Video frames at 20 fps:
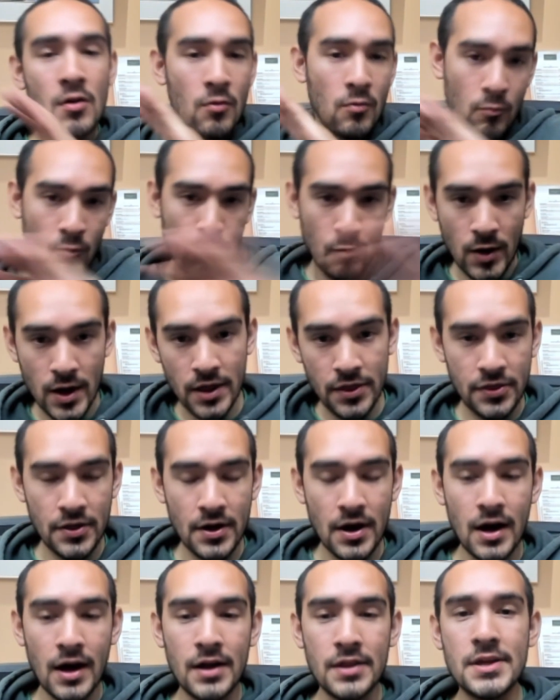with
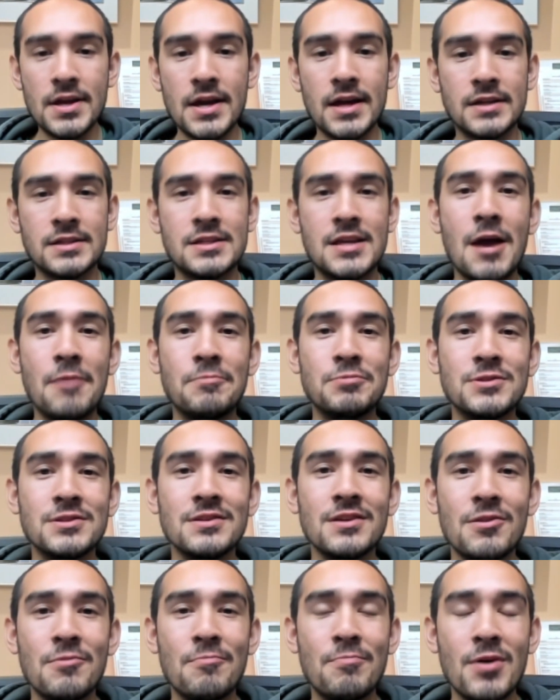the exception
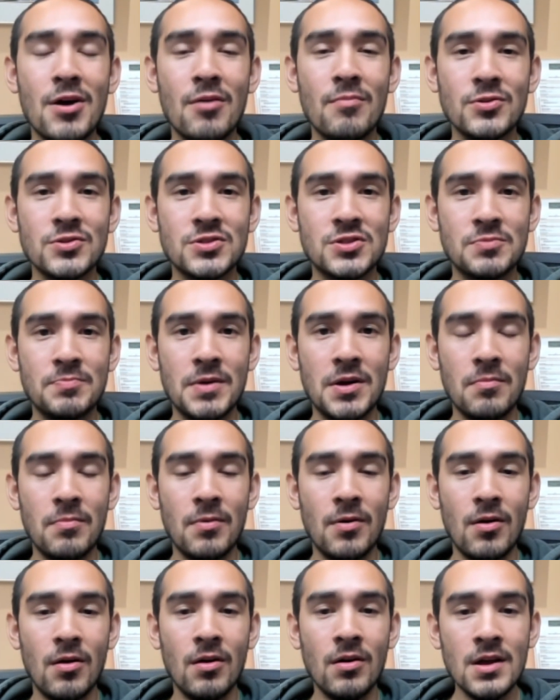of the Belmo spare
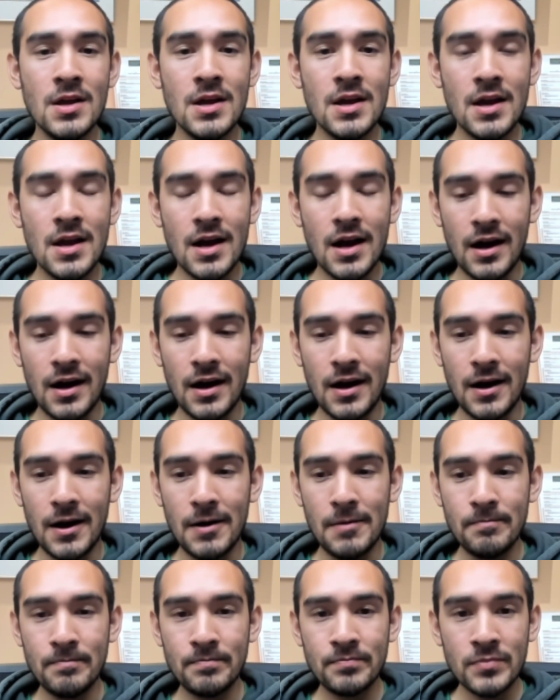ball.
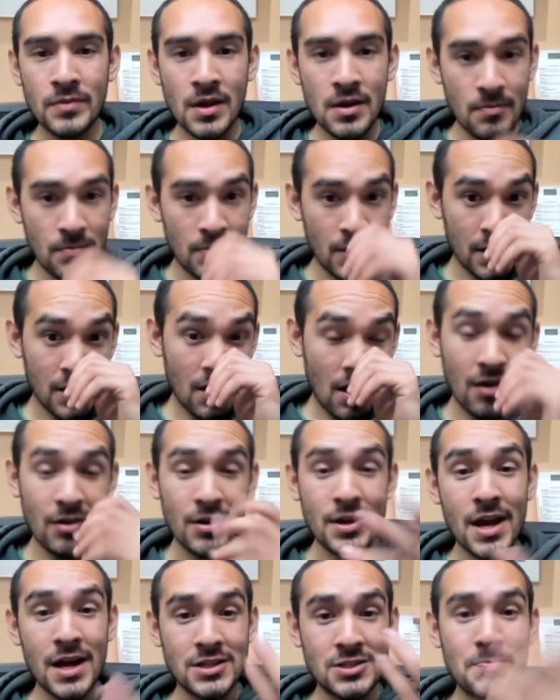Um, but oh
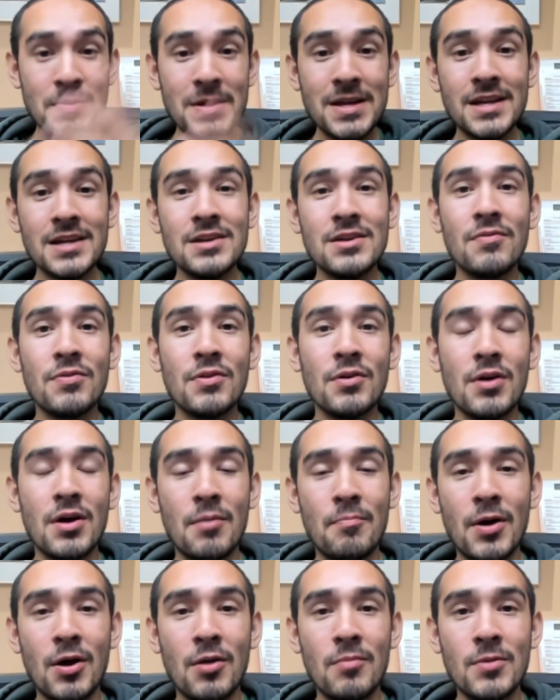yeah, speaking of
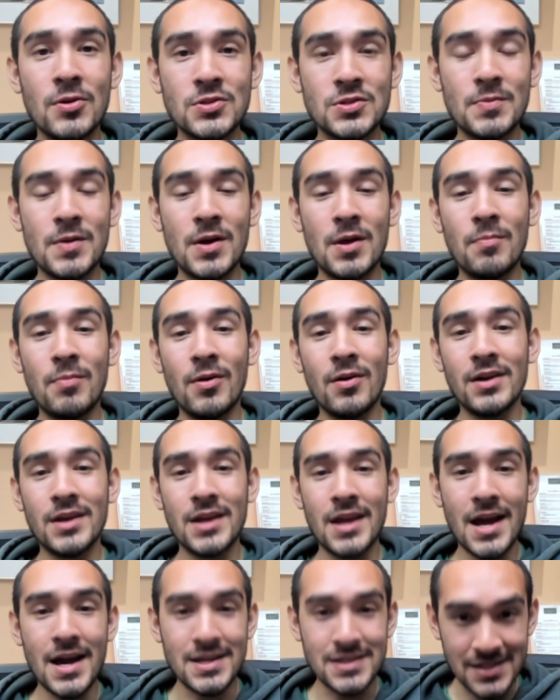the Belmo spare ball,
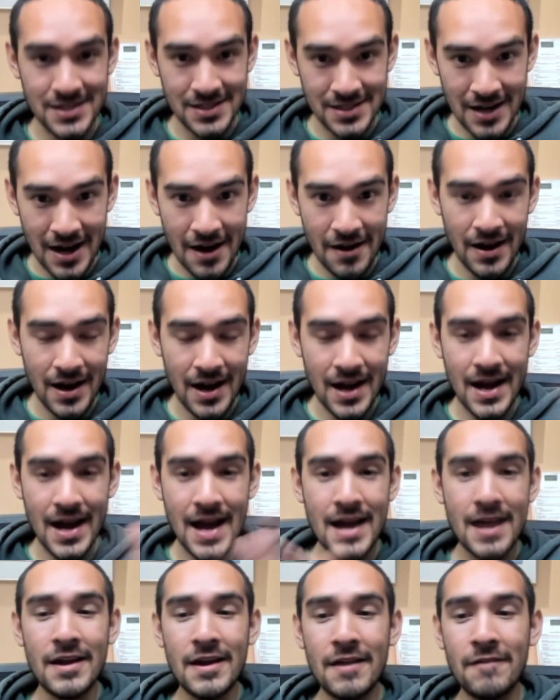yes,
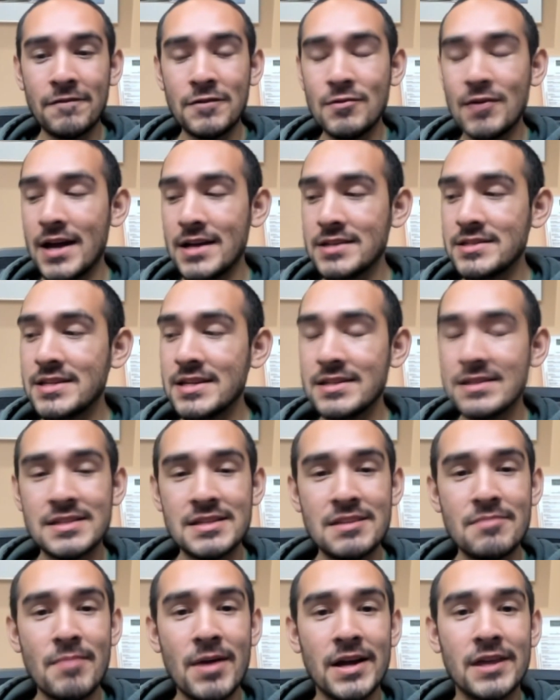if you guys didn't
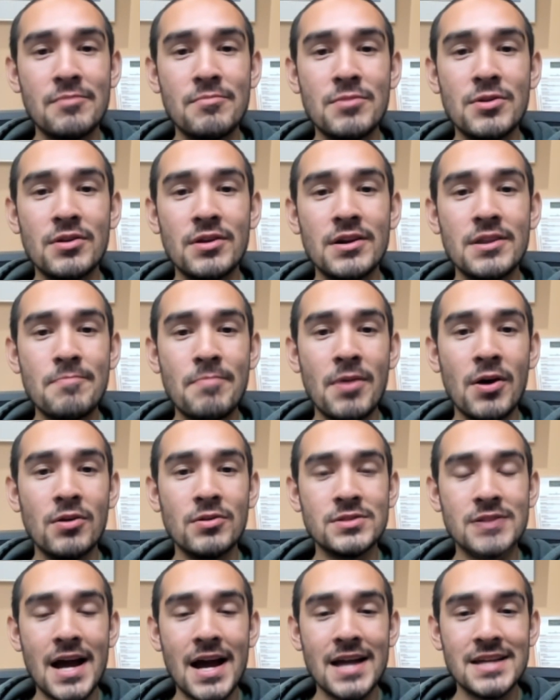see my community
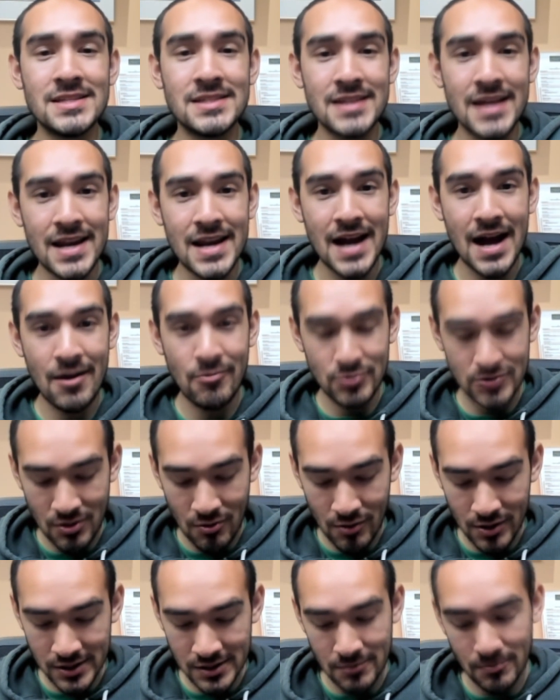post, I said I was
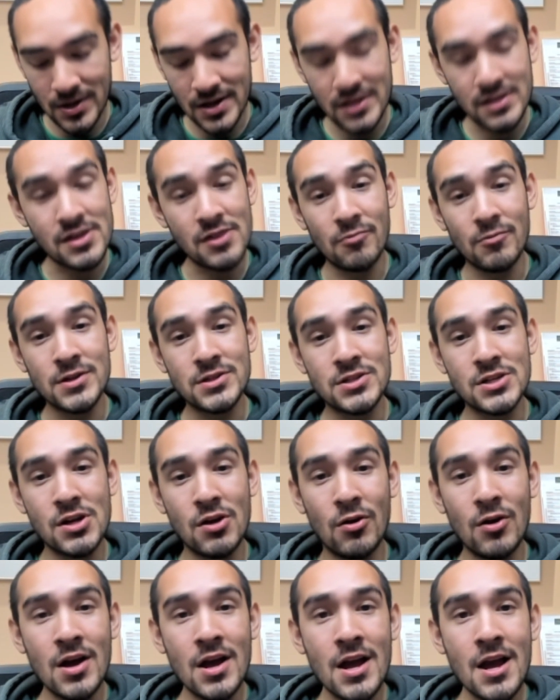going to bring the
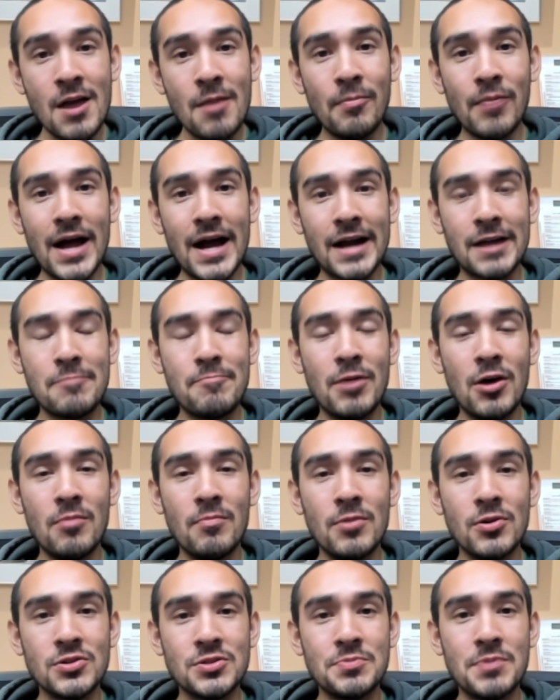original black
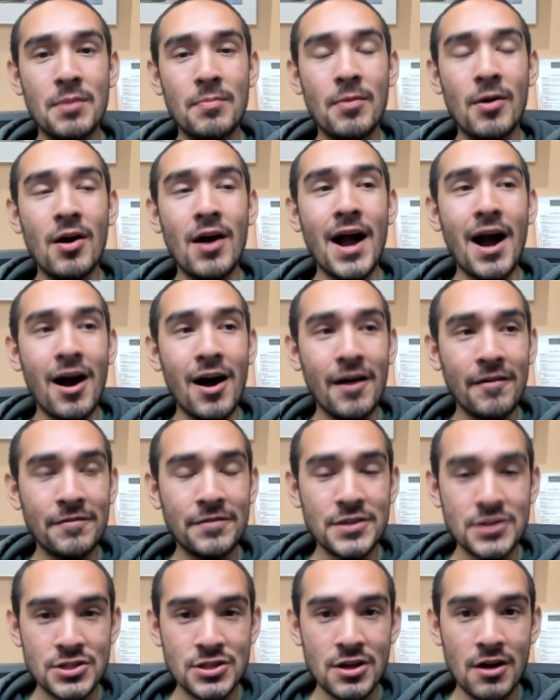Belmo spare ball off
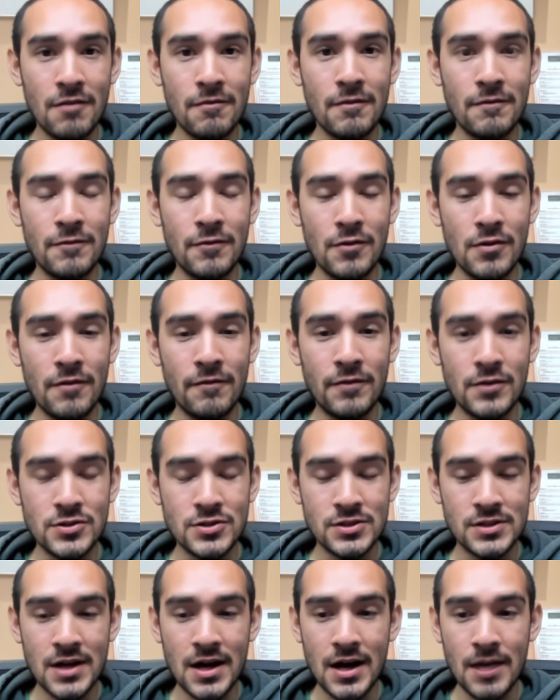the shelf for the
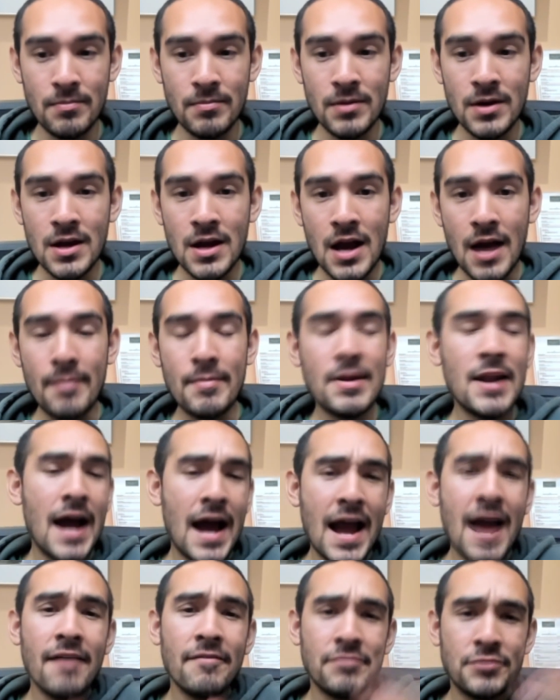first time. I mean, I
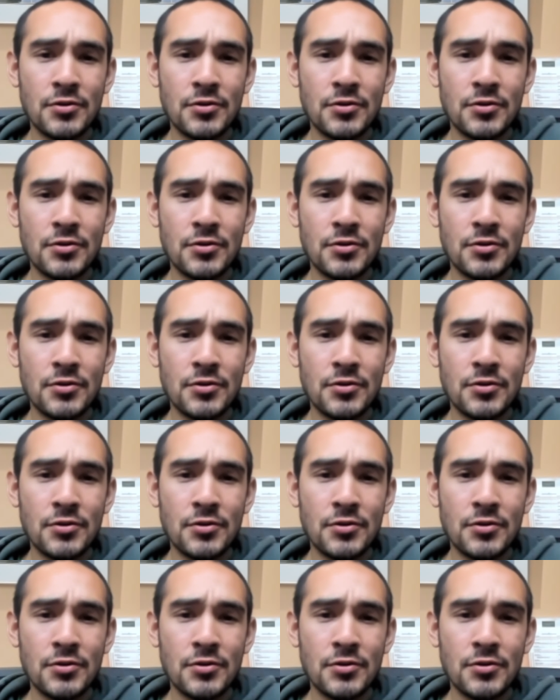have